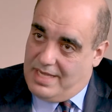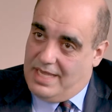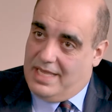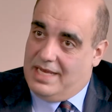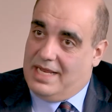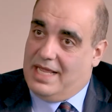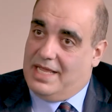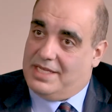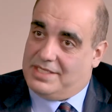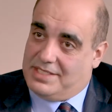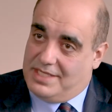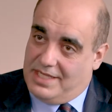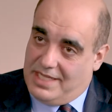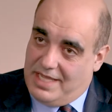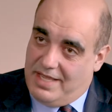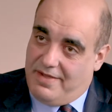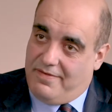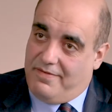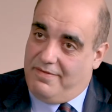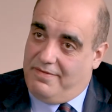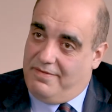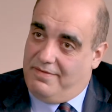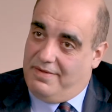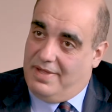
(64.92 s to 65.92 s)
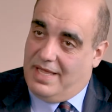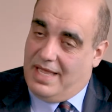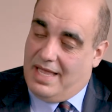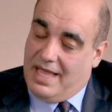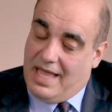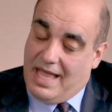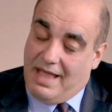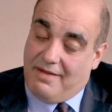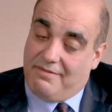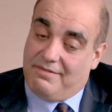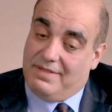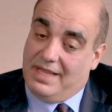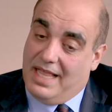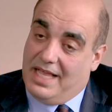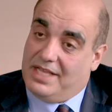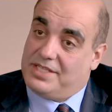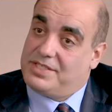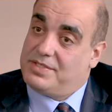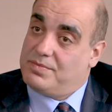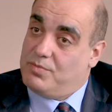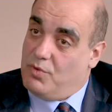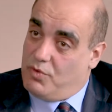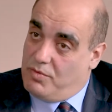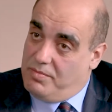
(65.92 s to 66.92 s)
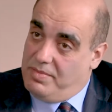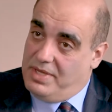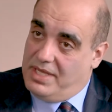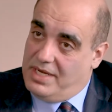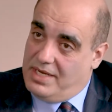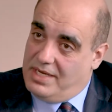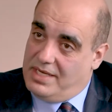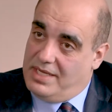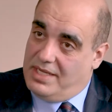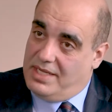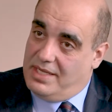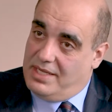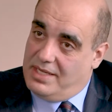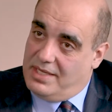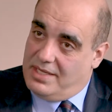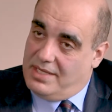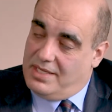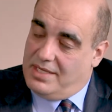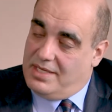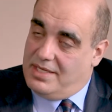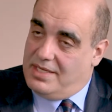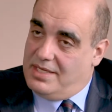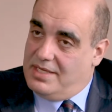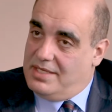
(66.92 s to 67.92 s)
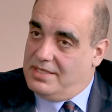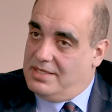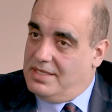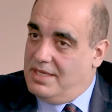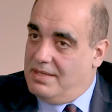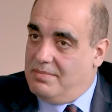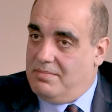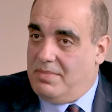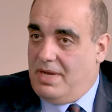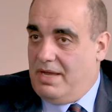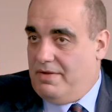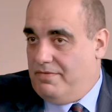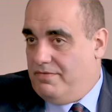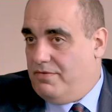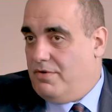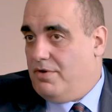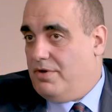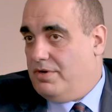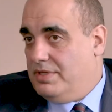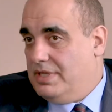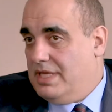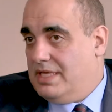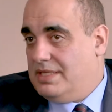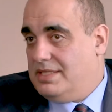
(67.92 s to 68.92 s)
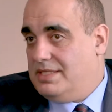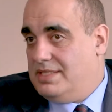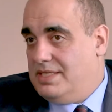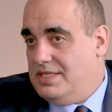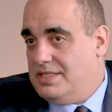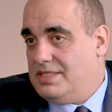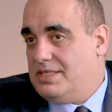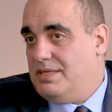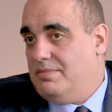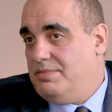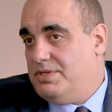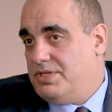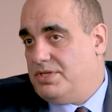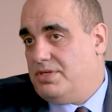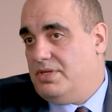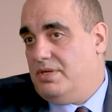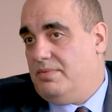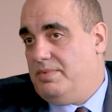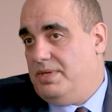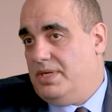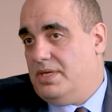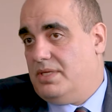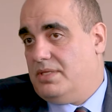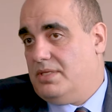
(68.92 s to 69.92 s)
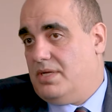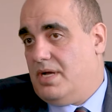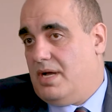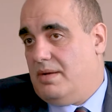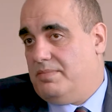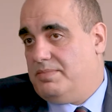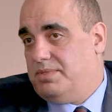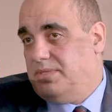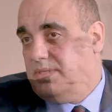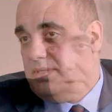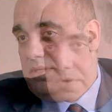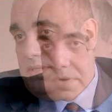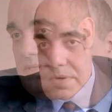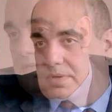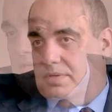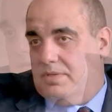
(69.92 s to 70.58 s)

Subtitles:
and have less morbidity, then by far that system is going to be adopted.